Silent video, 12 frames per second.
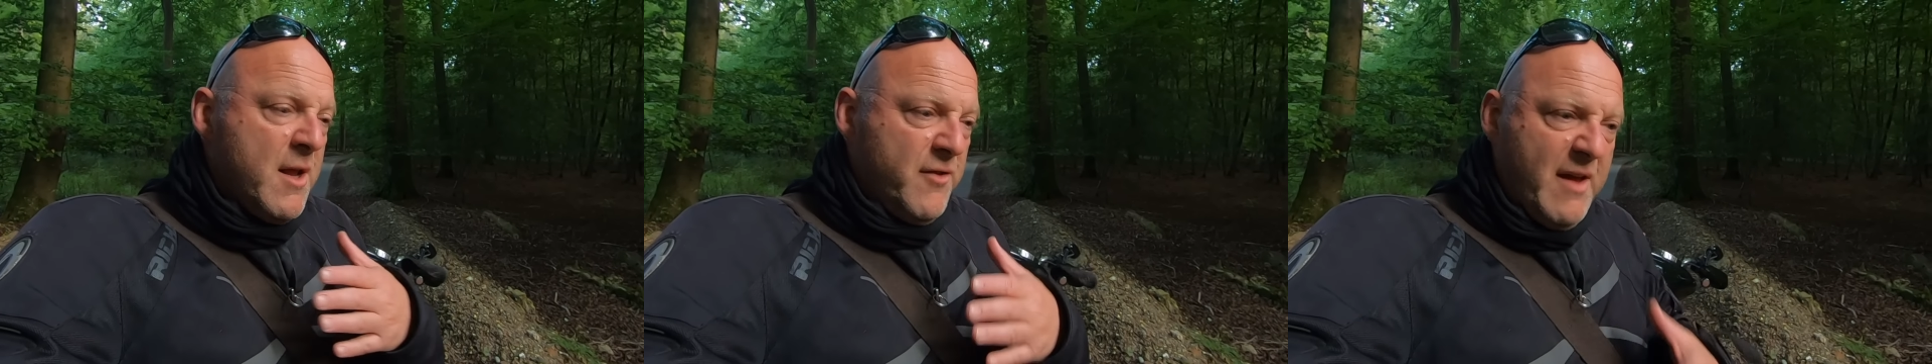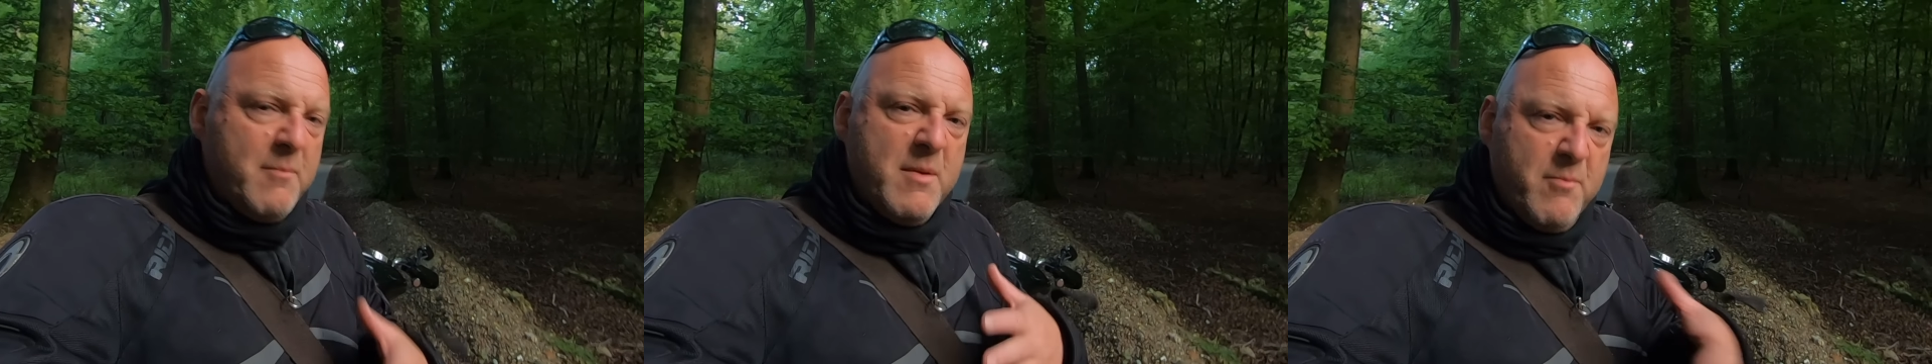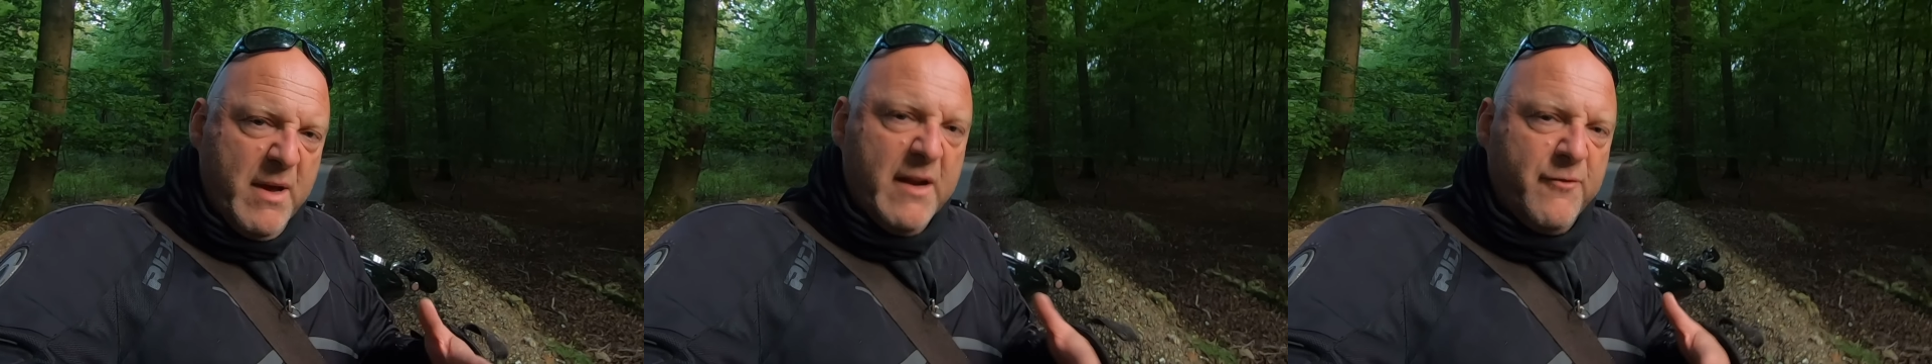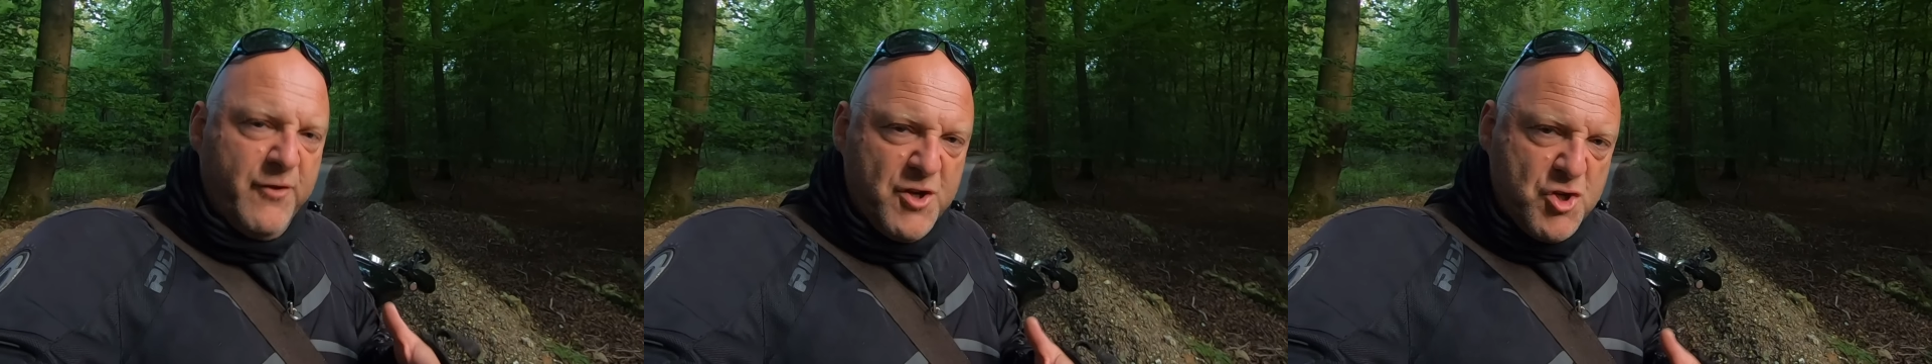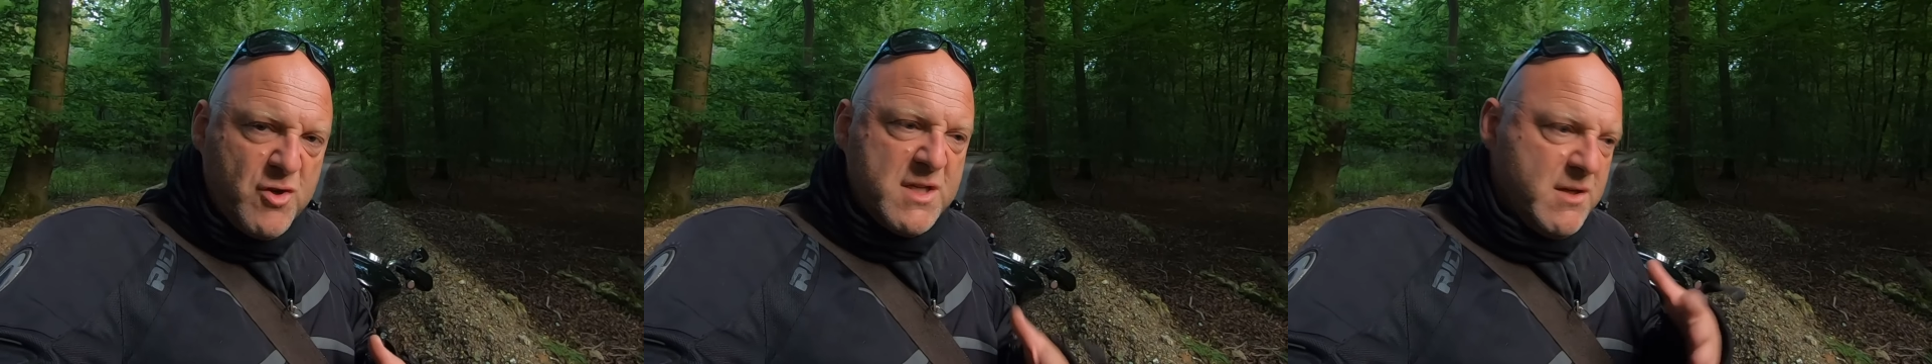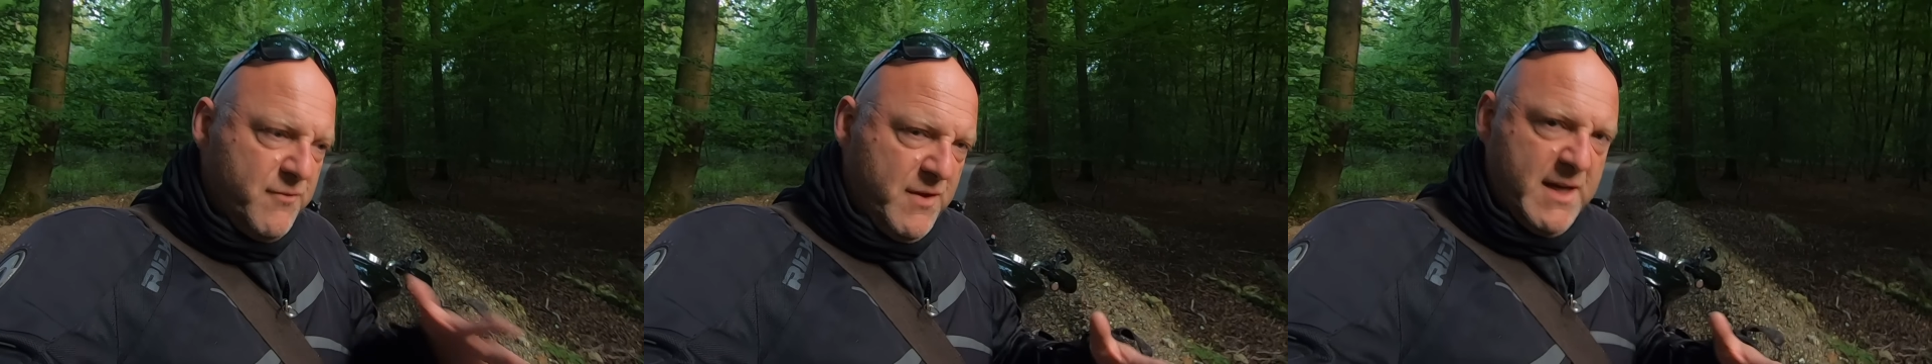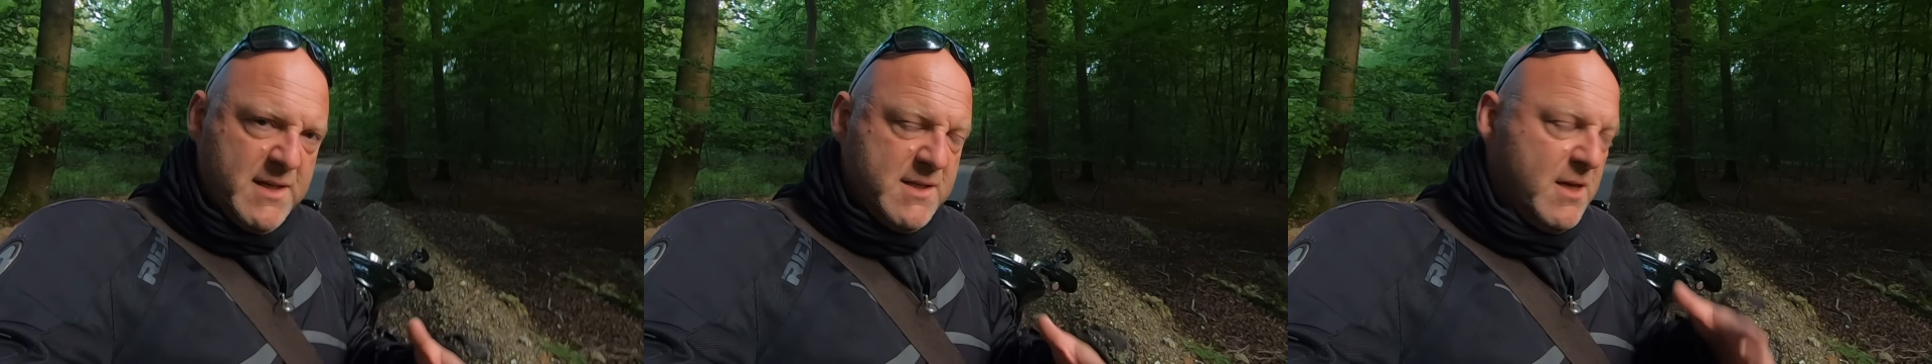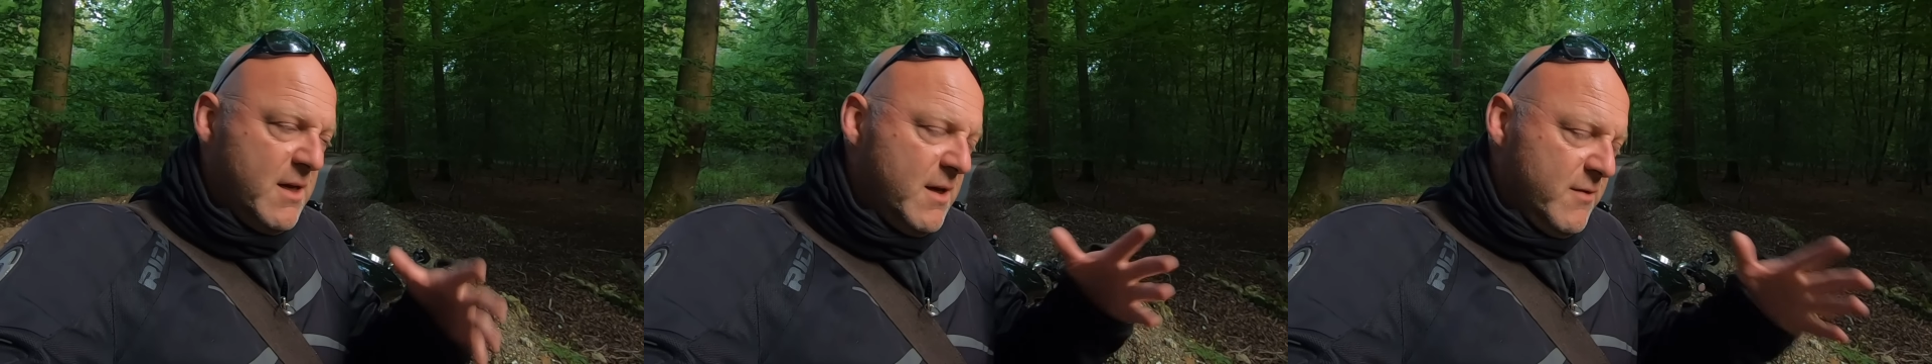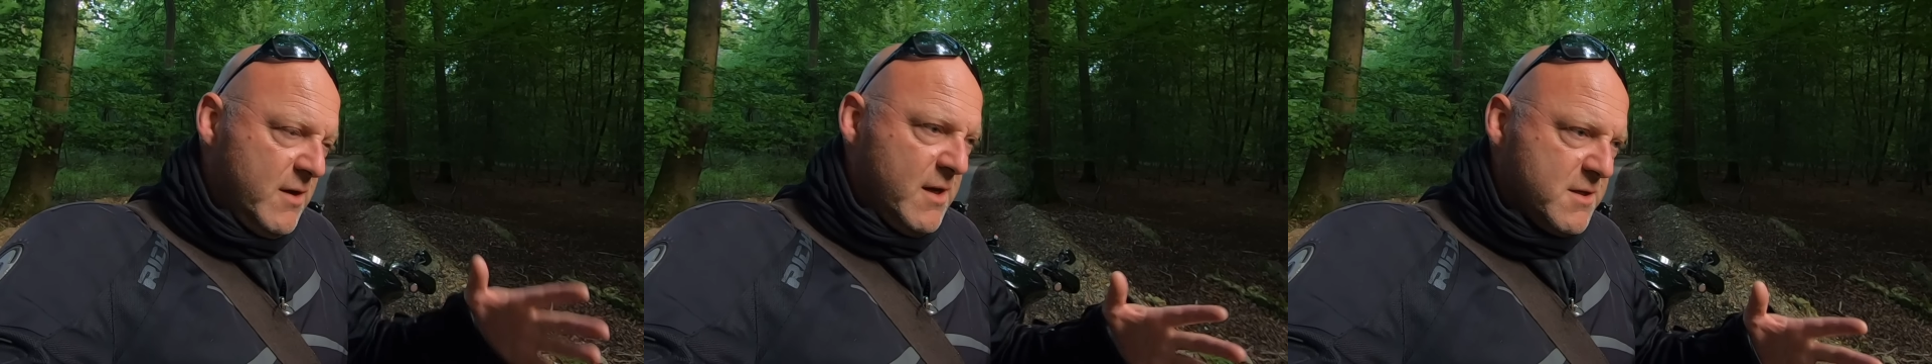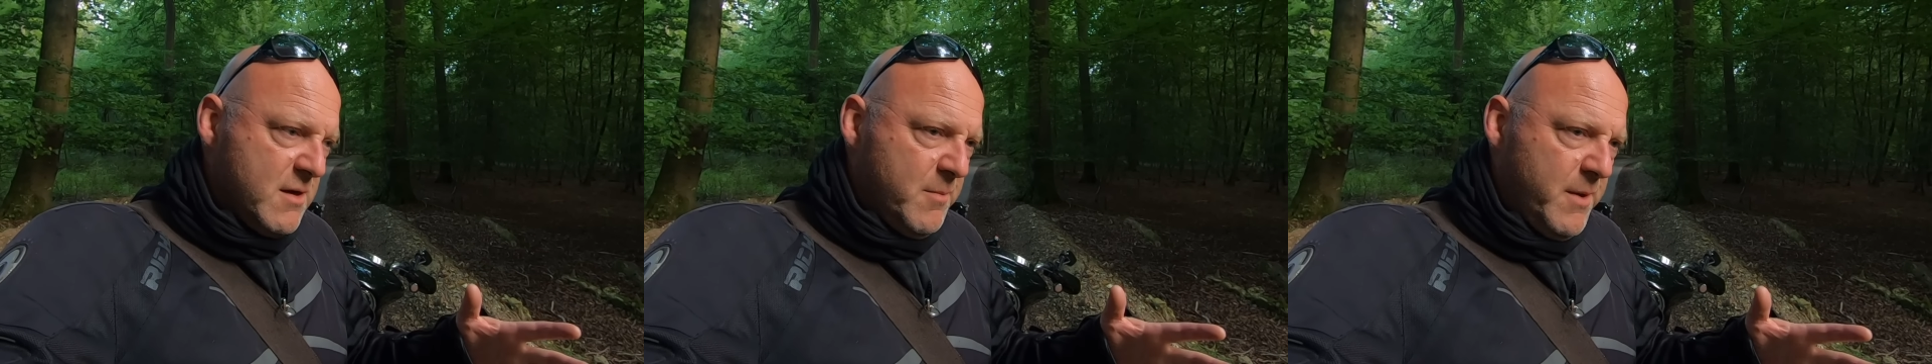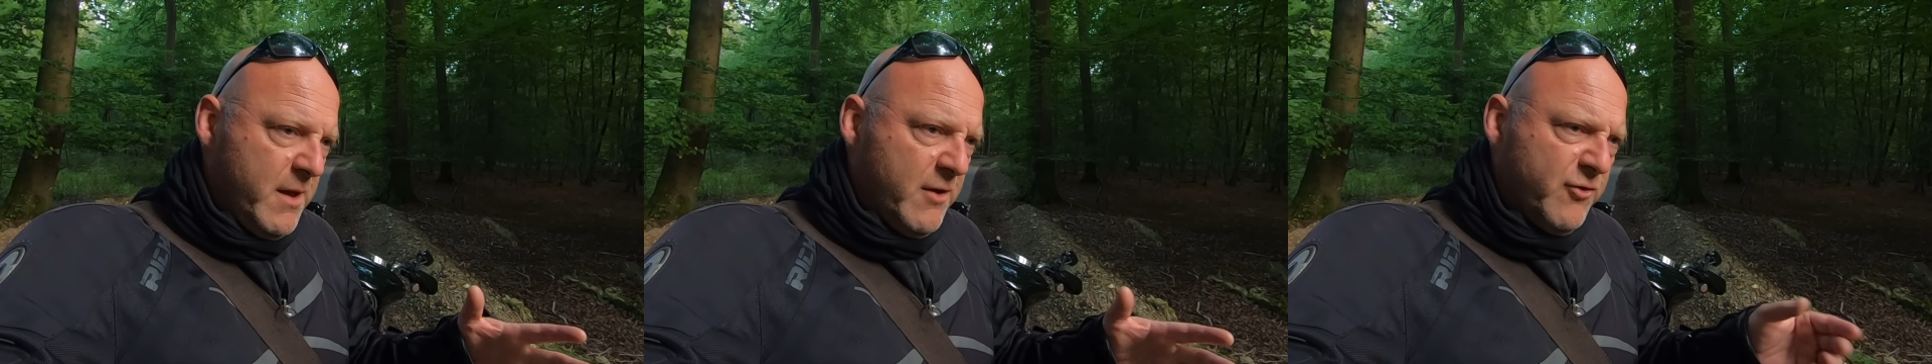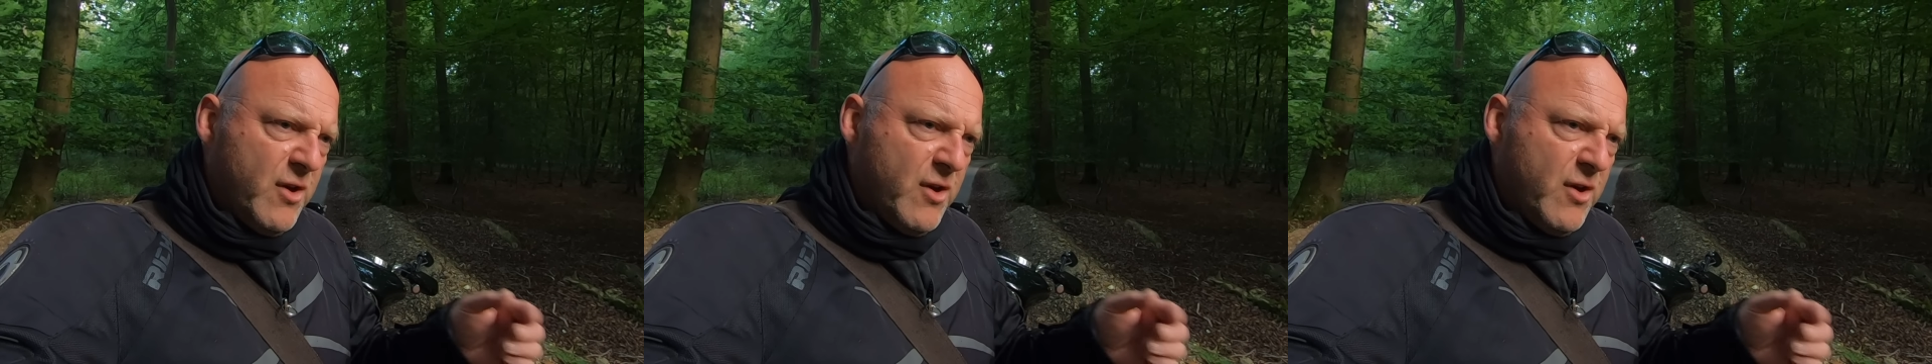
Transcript: they've been beneficiaries of this over the last couple of years.